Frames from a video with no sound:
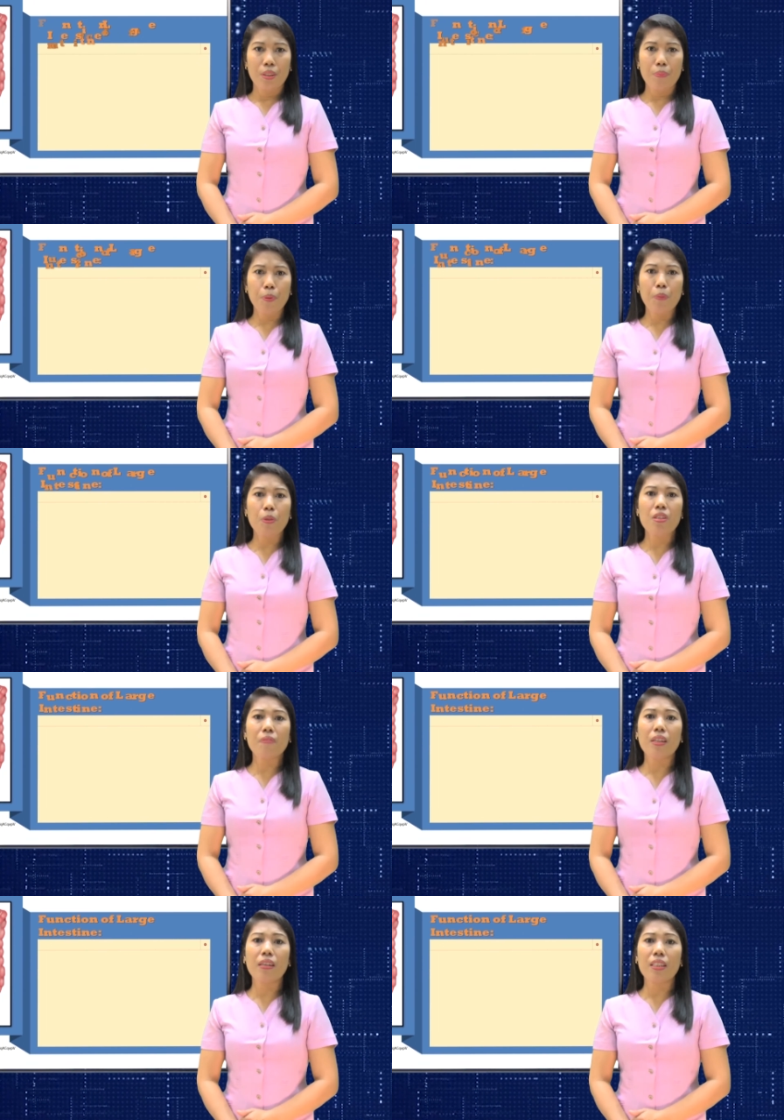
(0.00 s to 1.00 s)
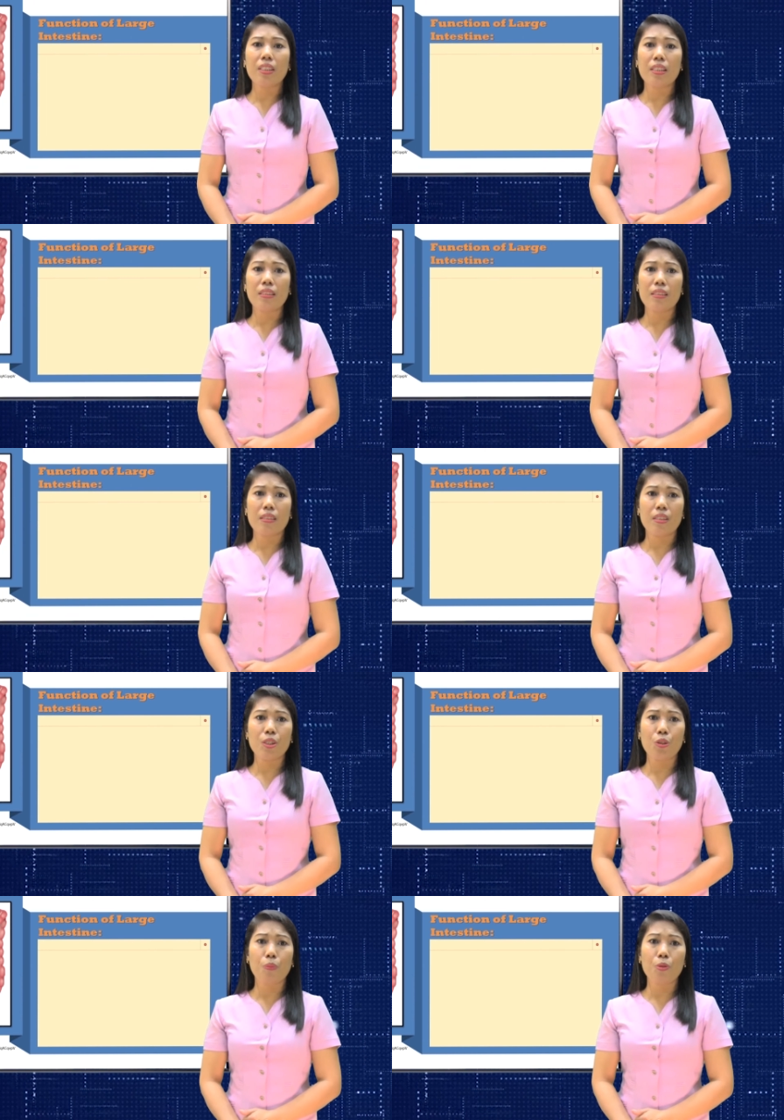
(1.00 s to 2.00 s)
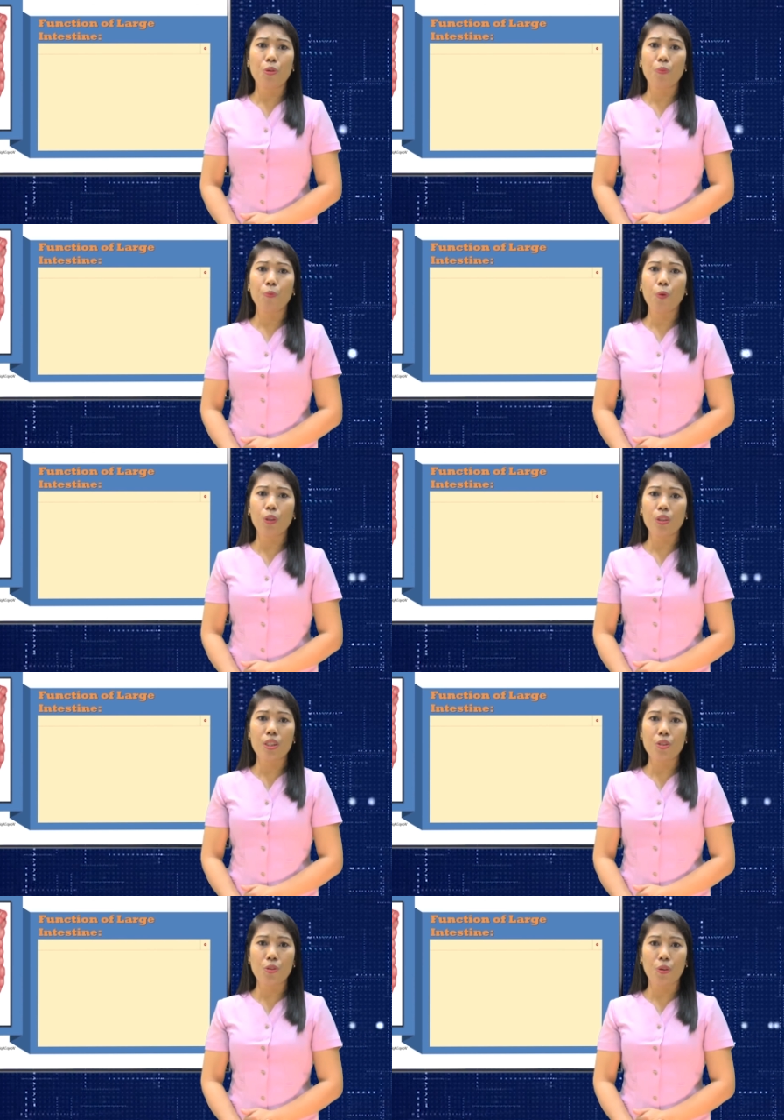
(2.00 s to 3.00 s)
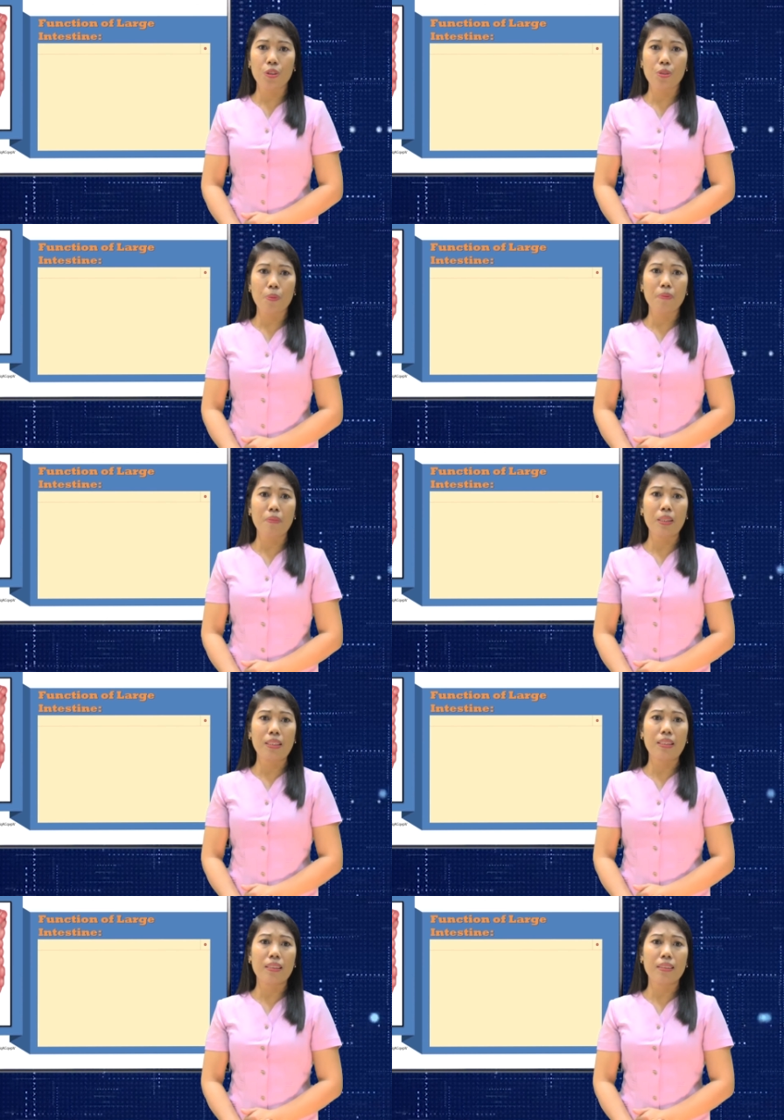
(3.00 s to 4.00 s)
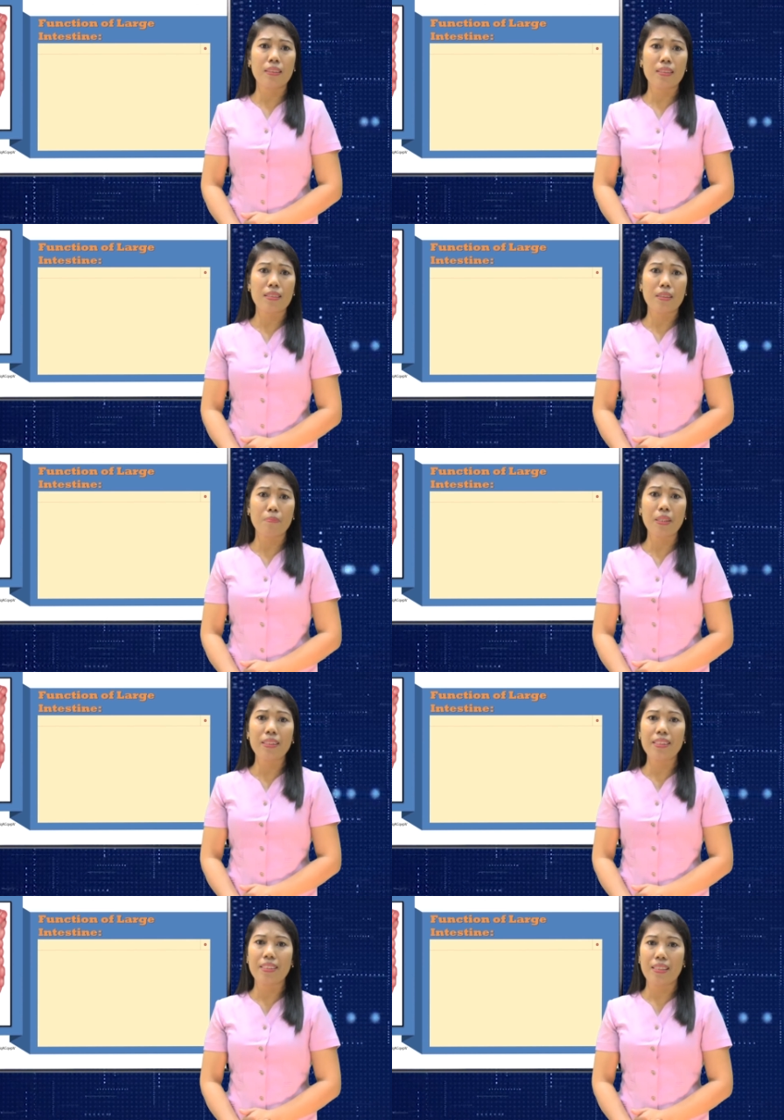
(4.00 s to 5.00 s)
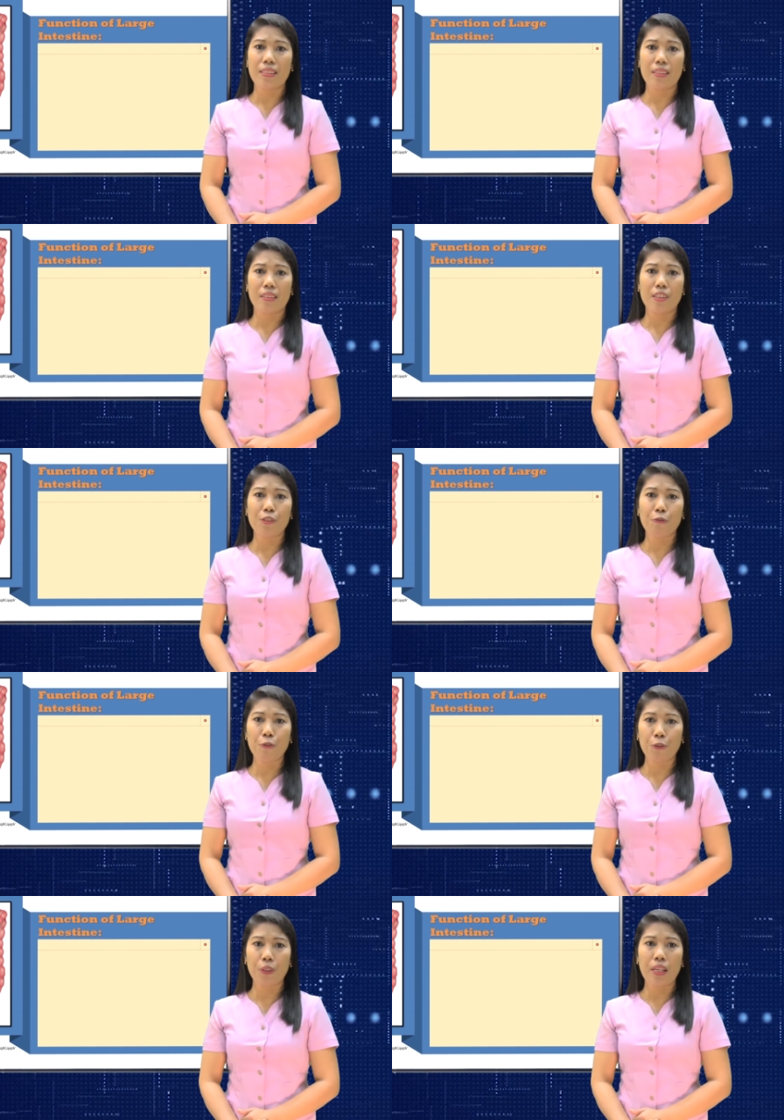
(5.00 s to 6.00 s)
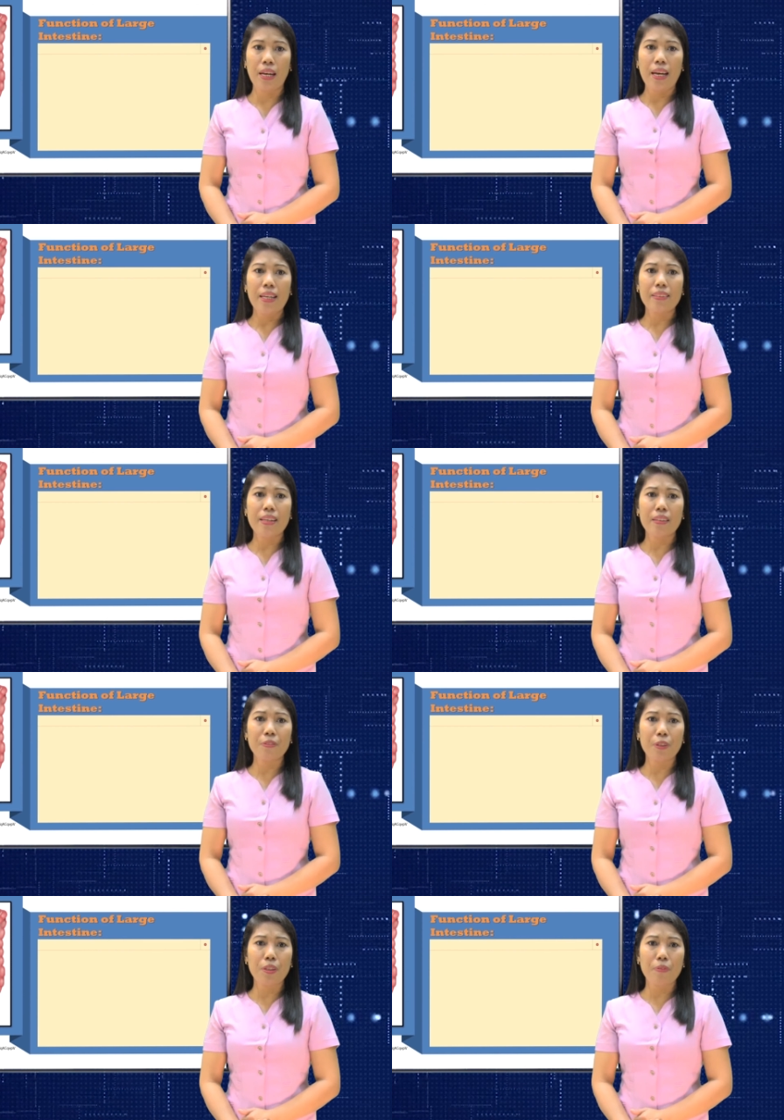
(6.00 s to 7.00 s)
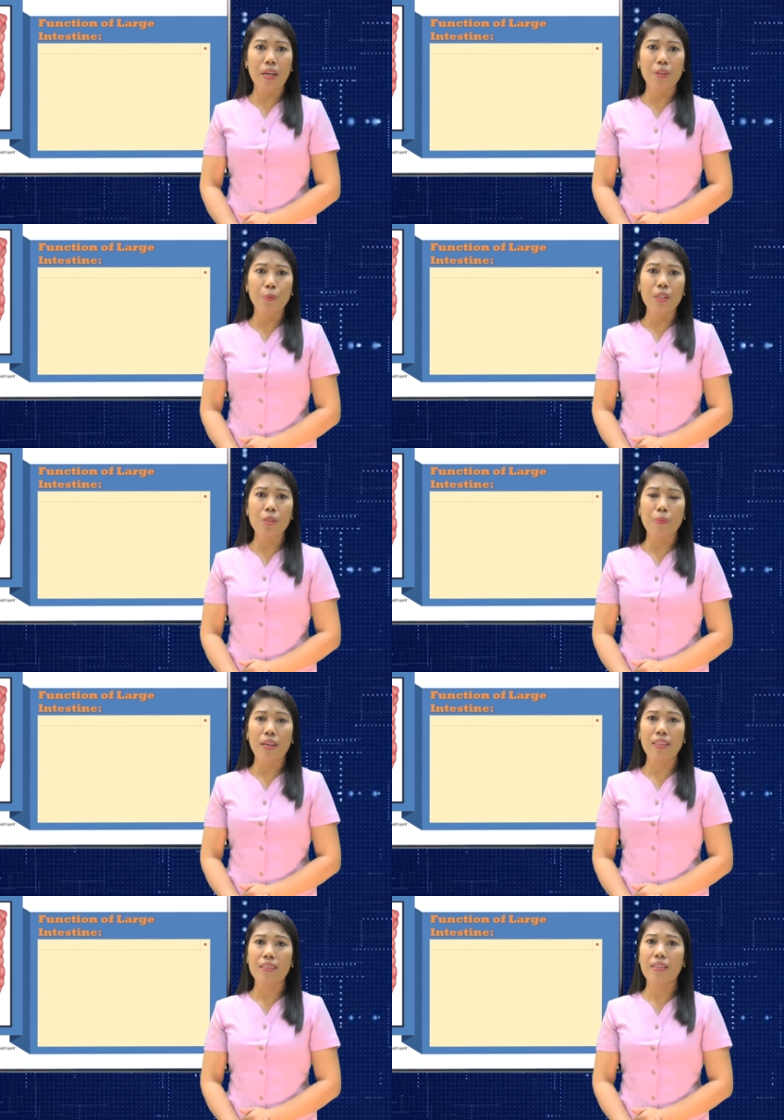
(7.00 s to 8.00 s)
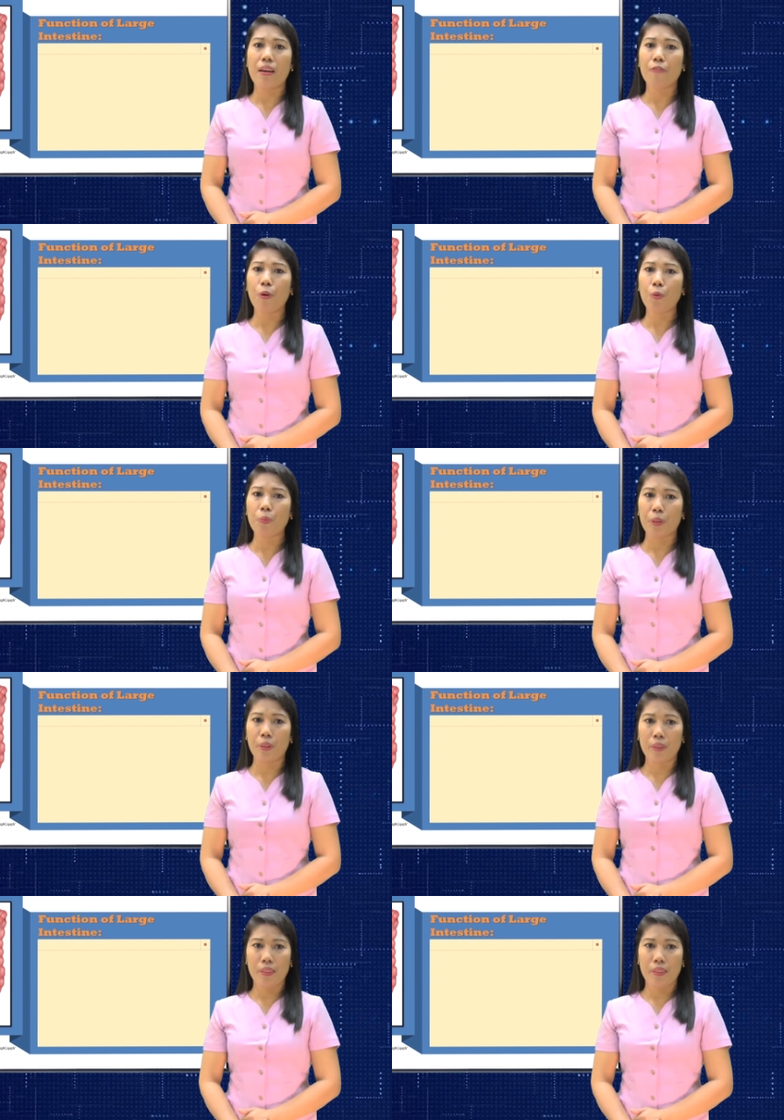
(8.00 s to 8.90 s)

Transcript: The purpose of the large intestine is to absorb water and salts from the material that has not been digested as food and get rid of any waste products left over.